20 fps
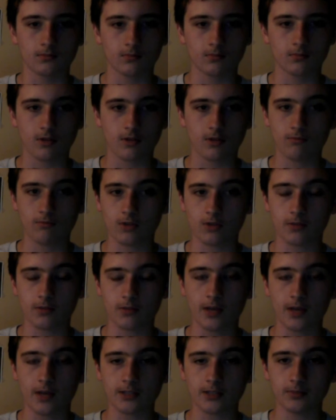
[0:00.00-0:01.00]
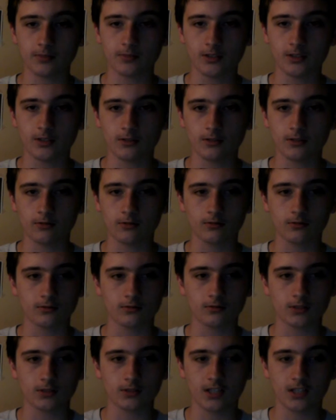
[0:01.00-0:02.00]
we could possibly do,
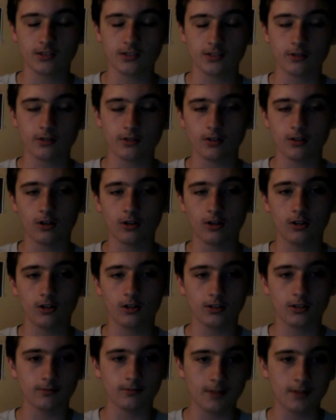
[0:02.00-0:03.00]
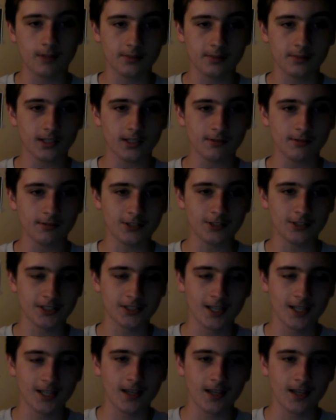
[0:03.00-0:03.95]
because on our website, which is